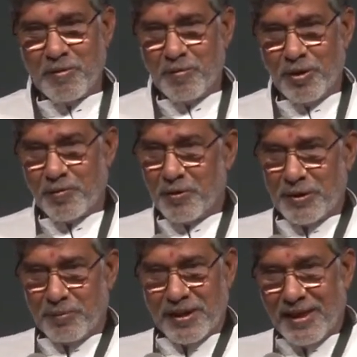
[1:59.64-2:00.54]
was for
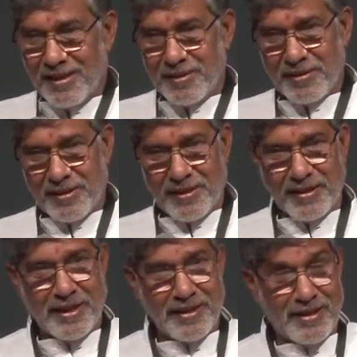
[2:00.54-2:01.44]
something else, and
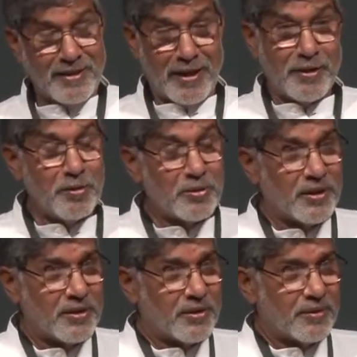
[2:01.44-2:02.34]
I used
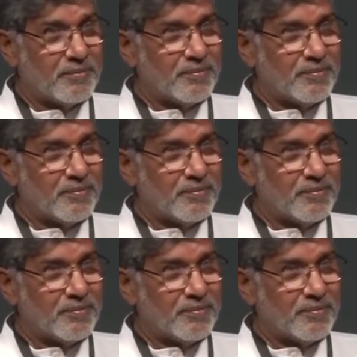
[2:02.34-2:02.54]
it.